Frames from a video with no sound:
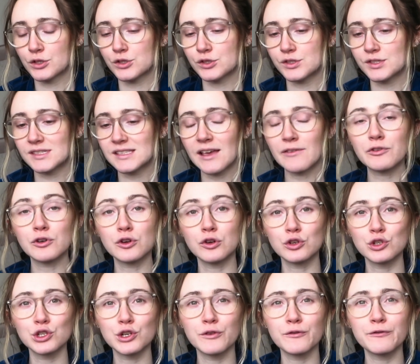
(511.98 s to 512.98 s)

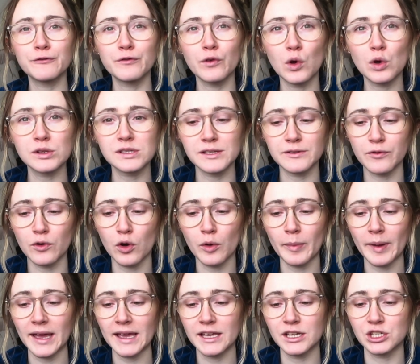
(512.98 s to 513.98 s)
744
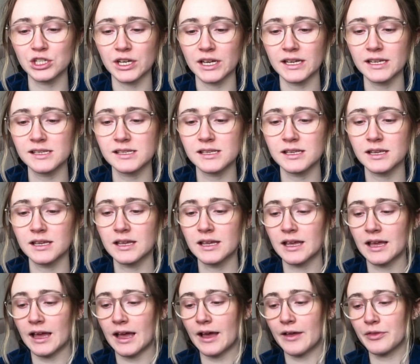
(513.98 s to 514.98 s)
pages
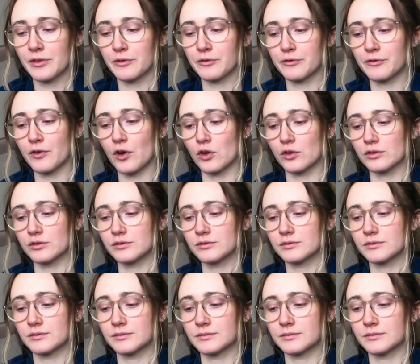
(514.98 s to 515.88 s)
and the font,